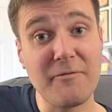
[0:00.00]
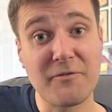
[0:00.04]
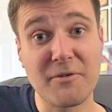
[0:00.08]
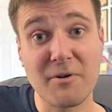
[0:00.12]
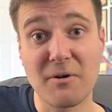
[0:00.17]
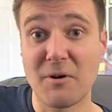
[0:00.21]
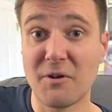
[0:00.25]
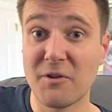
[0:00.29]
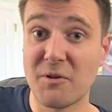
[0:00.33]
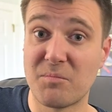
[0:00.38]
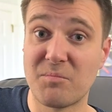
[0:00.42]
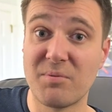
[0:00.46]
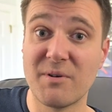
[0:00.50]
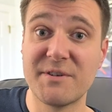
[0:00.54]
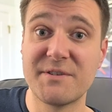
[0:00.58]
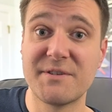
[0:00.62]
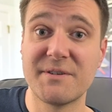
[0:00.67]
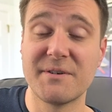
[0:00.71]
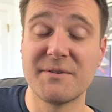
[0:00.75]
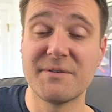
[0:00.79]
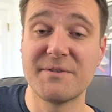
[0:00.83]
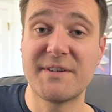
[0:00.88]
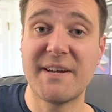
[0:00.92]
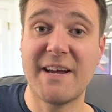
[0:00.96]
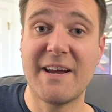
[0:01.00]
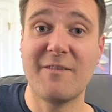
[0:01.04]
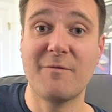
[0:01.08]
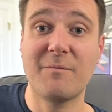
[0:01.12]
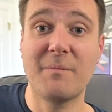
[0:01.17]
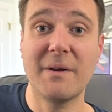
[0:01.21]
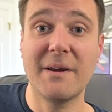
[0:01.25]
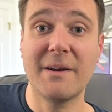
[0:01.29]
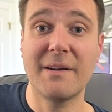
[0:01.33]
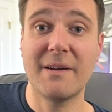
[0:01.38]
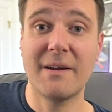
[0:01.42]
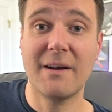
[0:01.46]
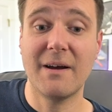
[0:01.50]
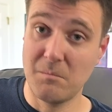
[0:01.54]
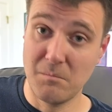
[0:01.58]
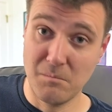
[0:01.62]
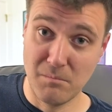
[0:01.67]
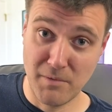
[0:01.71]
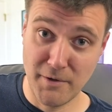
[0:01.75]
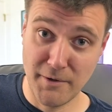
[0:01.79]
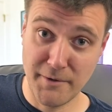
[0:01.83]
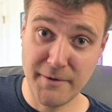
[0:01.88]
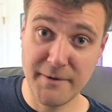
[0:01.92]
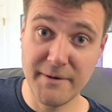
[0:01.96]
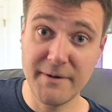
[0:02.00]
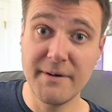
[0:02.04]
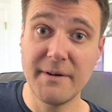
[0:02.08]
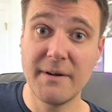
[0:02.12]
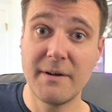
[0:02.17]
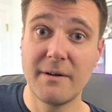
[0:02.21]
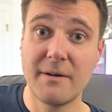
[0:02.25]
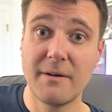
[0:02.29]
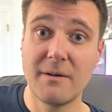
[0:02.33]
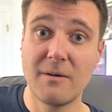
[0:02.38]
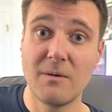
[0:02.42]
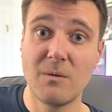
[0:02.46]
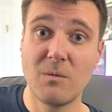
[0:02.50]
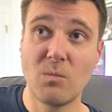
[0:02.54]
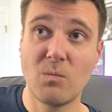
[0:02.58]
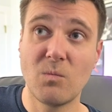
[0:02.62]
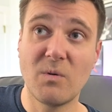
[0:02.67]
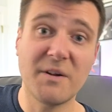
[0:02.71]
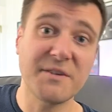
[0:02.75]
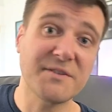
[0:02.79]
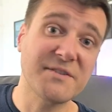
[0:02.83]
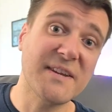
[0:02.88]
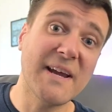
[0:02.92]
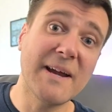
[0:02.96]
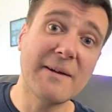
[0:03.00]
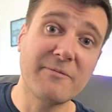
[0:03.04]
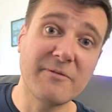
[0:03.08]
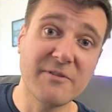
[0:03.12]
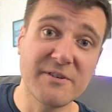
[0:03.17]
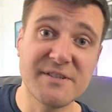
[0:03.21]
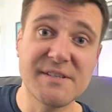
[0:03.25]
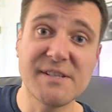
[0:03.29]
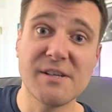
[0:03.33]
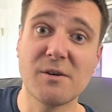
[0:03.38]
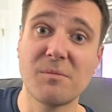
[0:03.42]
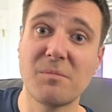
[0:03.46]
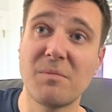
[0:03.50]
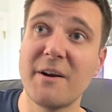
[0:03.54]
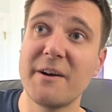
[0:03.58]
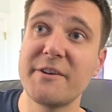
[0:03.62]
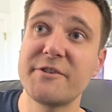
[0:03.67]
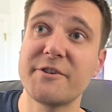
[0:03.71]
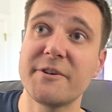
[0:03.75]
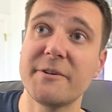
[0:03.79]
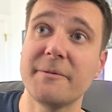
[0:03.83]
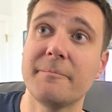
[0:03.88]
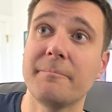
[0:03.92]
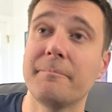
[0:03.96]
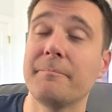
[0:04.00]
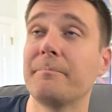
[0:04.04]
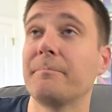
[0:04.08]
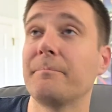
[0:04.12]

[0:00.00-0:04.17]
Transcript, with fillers: after all the prisoners have been murdered, well, it's time for a celebration.